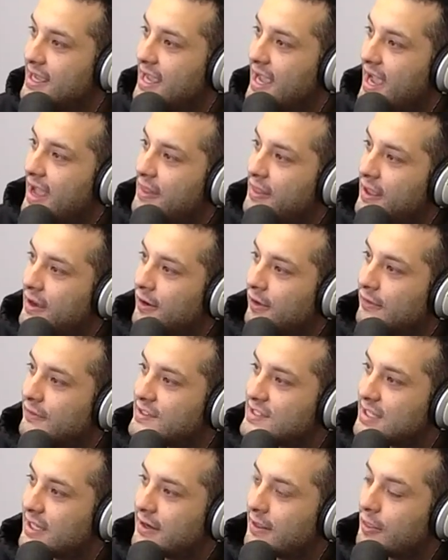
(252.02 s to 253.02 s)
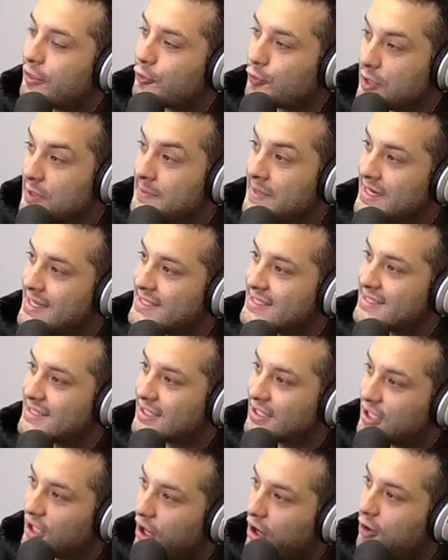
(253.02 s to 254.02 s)
And then all of a sudden, three minutes to
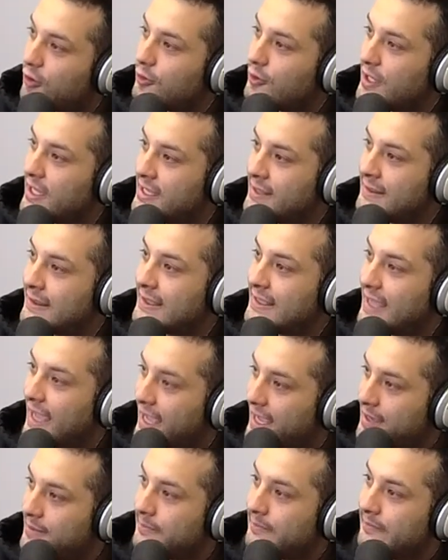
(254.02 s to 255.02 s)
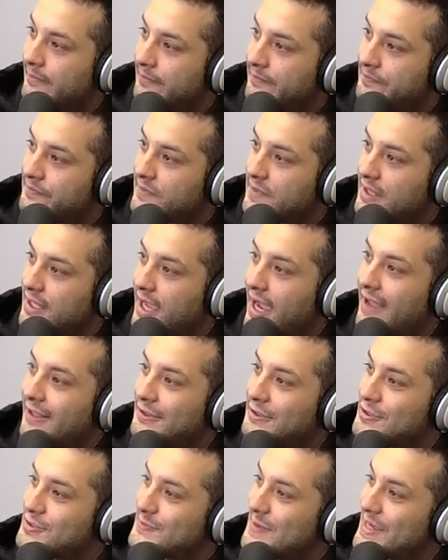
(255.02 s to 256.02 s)
go in the game, the
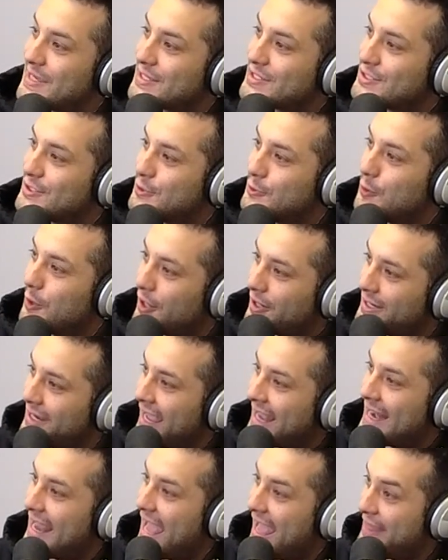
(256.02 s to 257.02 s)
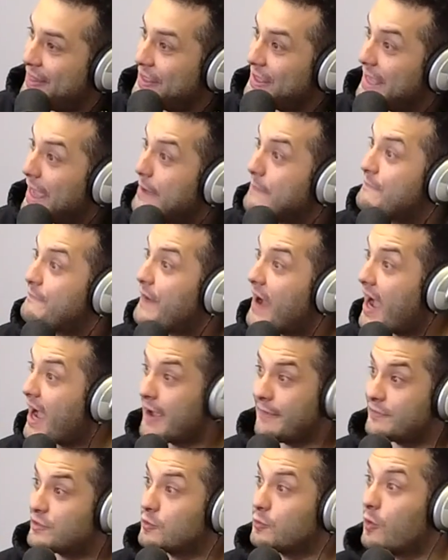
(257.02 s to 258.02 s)
Islanders make it two one and end the game
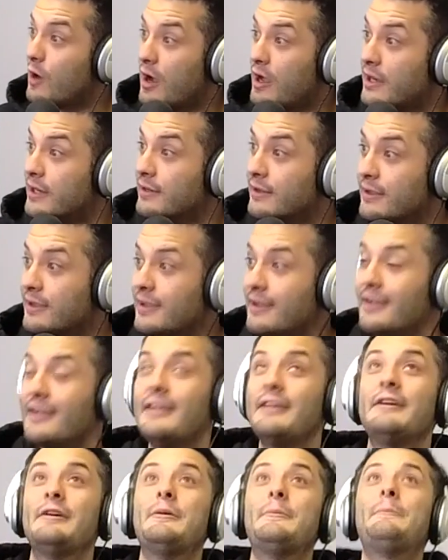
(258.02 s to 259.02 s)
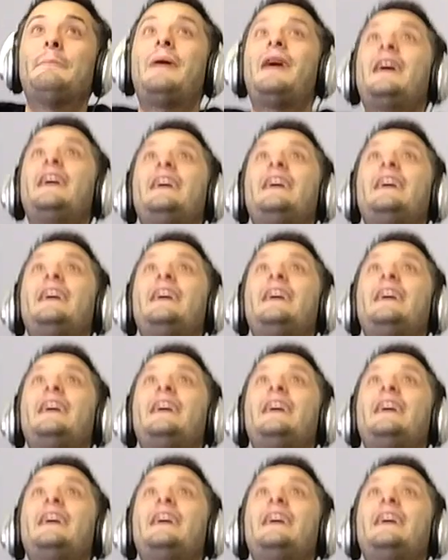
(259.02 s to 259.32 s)
five to one. Yeah, two empty my